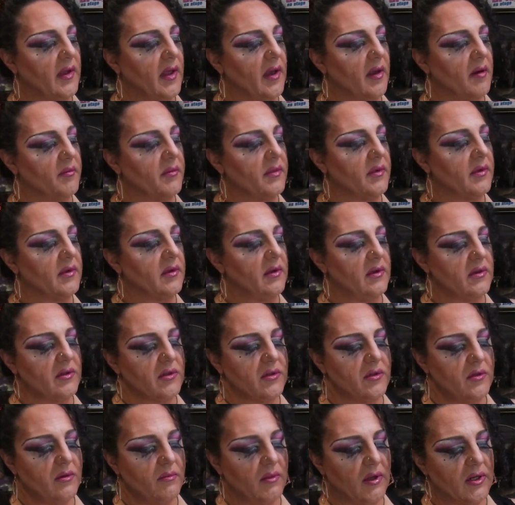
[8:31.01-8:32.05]
up, not
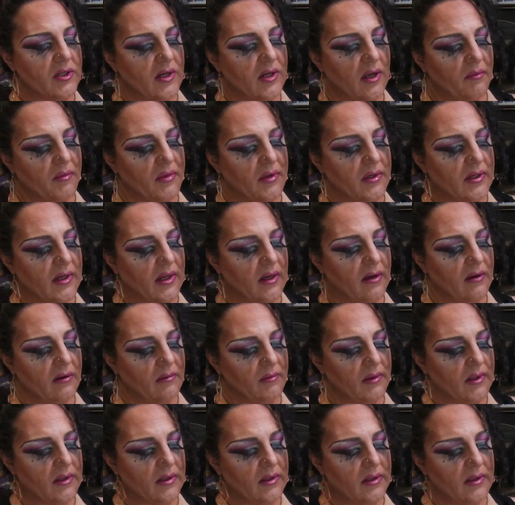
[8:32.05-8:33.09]
too much up and
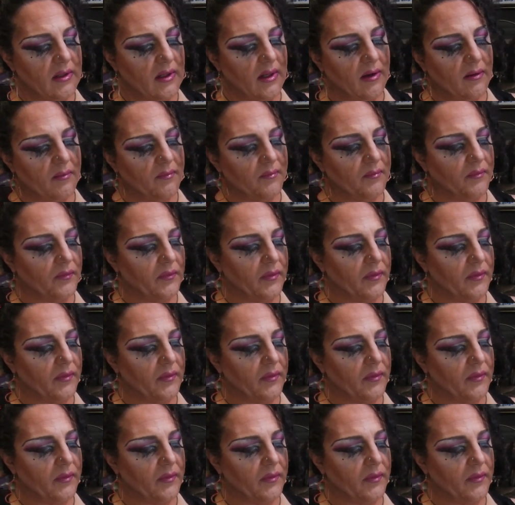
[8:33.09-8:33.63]
down, but yeah.